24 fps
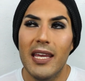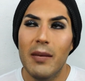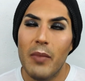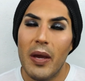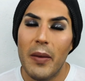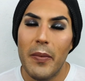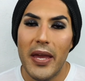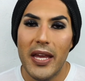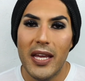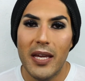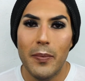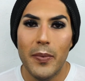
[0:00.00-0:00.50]
in
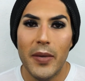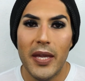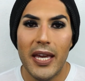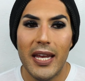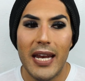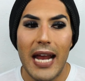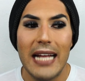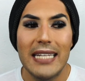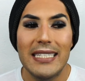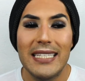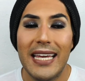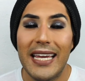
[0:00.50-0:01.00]
my makeup
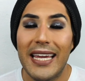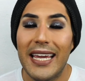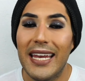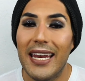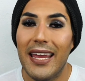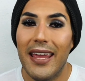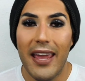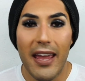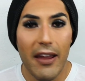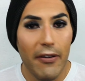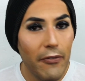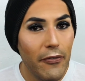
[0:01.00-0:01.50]
kit, I take
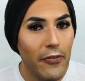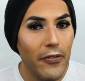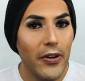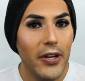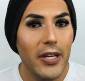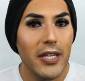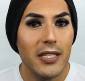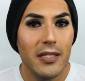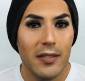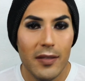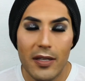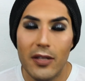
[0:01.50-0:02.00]
it
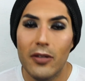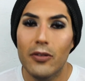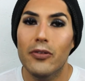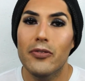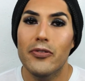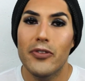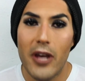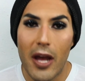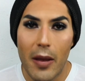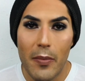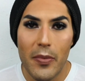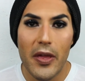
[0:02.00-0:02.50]
every single
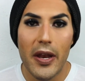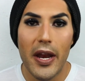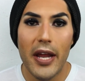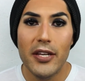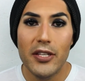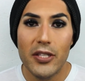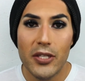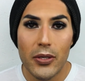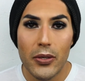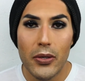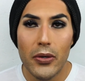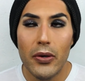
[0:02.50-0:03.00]
job that I
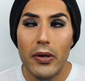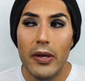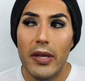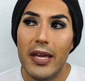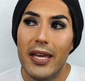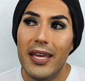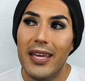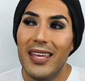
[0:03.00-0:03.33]
do,